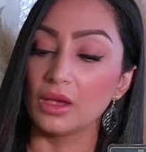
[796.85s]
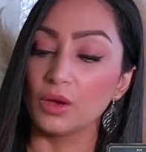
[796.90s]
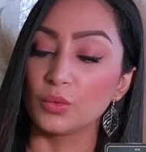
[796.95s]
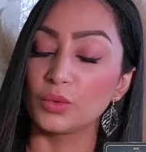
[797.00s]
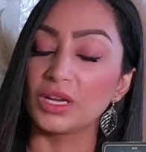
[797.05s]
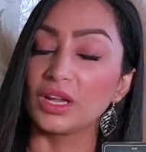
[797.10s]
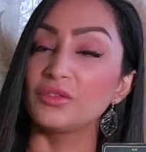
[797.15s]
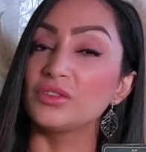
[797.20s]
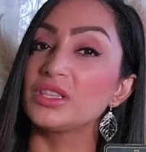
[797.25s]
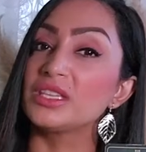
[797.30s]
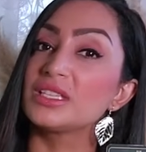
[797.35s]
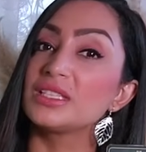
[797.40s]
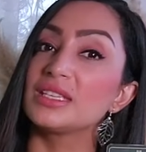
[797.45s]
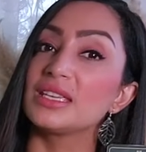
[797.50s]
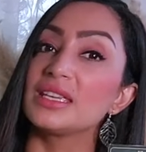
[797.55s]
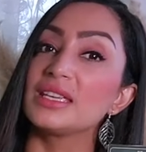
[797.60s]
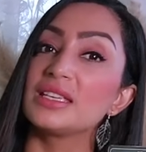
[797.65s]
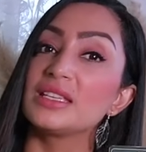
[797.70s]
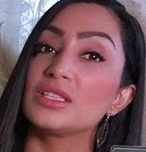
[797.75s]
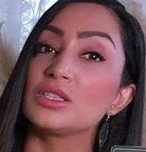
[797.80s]
Whatever this
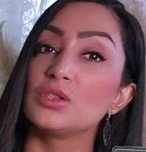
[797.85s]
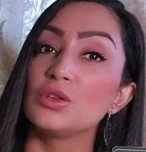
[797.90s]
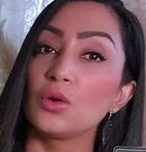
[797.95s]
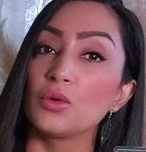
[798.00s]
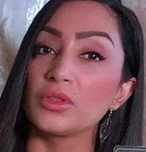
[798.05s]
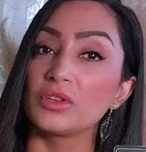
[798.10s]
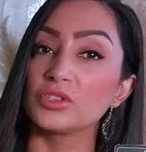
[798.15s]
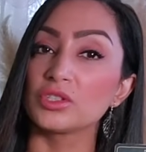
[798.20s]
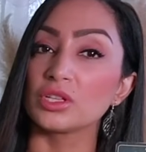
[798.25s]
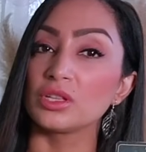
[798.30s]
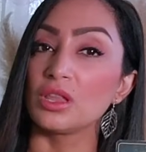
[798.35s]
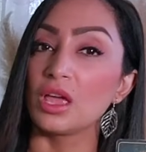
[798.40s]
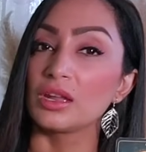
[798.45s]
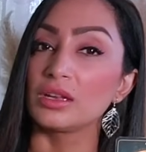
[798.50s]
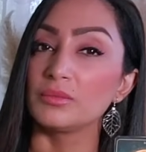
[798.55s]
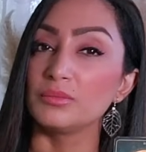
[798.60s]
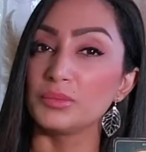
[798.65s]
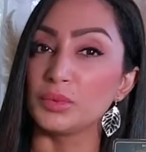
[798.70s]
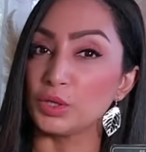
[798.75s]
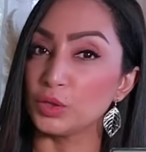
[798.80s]
is, know there's a lot
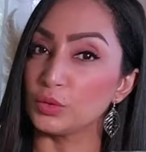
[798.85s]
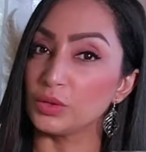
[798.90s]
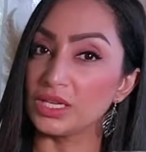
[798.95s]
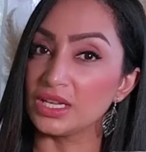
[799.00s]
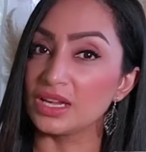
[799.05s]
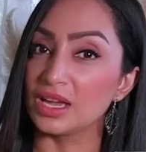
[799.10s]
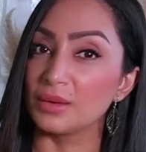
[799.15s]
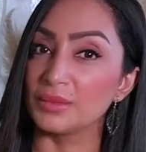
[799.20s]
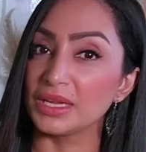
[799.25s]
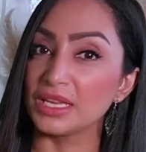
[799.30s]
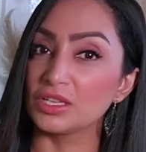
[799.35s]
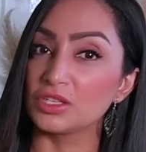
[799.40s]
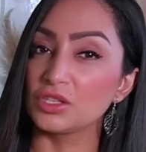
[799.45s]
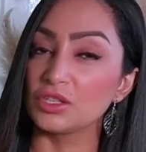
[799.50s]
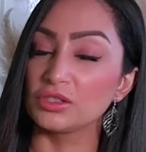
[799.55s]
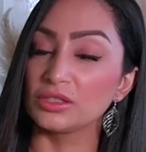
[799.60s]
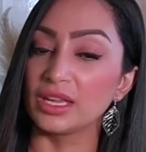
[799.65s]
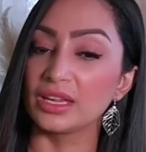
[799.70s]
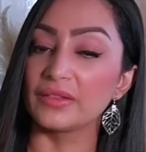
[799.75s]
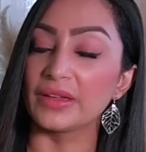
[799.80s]
of beauty coming into
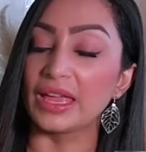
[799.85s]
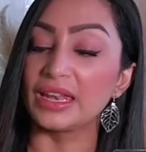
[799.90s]
your life.